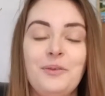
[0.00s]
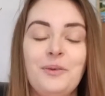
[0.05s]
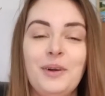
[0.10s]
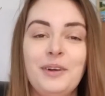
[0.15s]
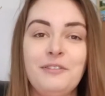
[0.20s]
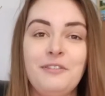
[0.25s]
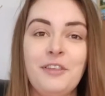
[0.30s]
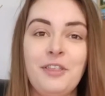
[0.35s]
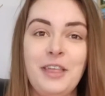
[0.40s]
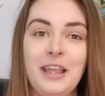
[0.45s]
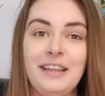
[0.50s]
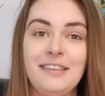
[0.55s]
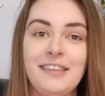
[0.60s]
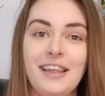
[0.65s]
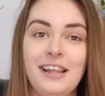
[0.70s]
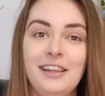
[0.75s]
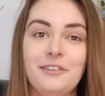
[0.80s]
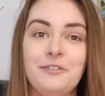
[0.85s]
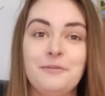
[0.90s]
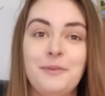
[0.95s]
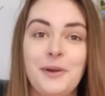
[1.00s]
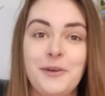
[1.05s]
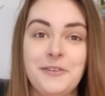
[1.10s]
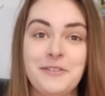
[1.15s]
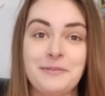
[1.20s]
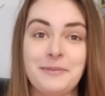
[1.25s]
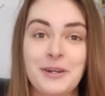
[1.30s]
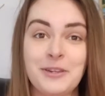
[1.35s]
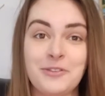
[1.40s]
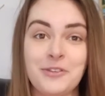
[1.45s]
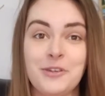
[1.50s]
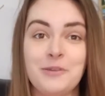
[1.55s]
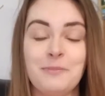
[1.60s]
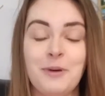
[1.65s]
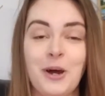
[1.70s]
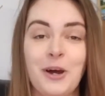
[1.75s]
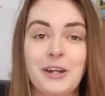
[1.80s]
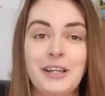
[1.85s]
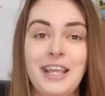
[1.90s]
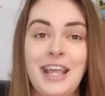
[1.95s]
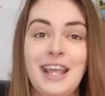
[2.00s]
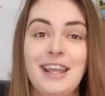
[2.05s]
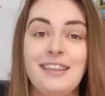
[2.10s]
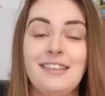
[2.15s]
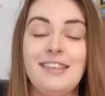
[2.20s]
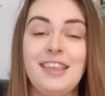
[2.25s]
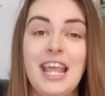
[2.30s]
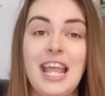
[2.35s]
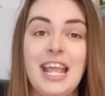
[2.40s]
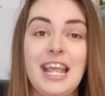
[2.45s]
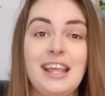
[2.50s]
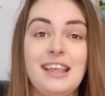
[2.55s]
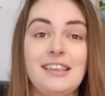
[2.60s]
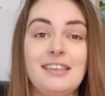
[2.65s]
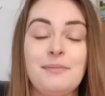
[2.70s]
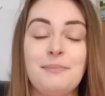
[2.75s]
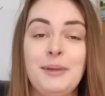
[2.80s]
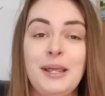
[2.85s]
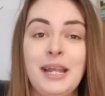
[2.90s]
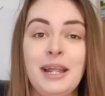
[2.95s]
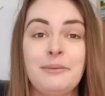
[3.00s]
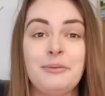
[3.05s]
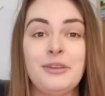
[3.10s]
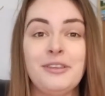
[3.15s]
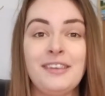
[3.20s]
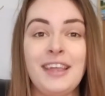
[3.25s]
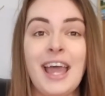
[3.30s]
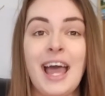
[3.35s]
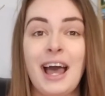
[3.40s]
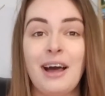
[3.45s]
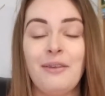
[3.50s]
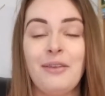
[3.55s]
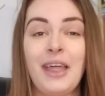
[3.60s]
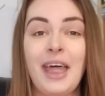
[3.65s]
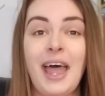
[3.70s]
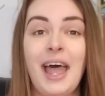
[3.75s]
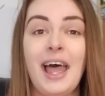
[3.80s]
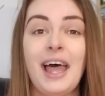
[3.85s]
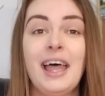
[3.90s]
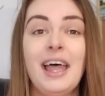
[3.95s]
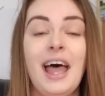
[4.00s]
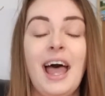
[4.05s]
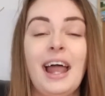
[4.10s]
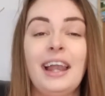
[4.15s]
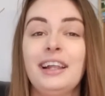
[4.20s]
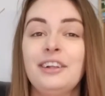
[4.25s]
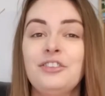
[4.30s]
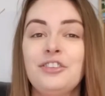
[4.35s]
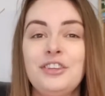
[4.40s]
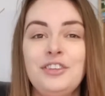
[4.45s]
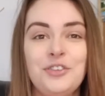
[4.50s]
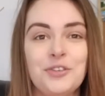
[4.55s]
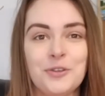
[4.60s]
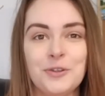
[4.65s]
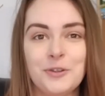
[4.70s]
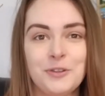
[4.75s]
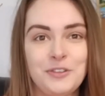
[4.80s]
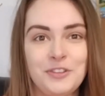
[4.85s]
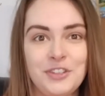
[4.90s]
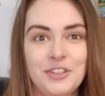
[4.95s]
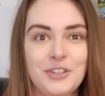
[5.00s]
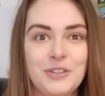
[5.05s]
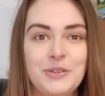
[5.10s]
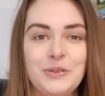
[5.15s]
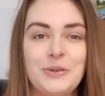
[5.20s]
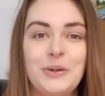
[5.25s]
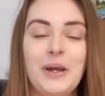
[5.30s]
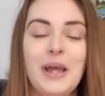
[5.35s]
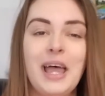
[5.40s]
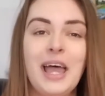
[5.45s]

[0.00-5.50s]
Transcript: of the things that I love most about doing markets is being able to get out there and actually talk to you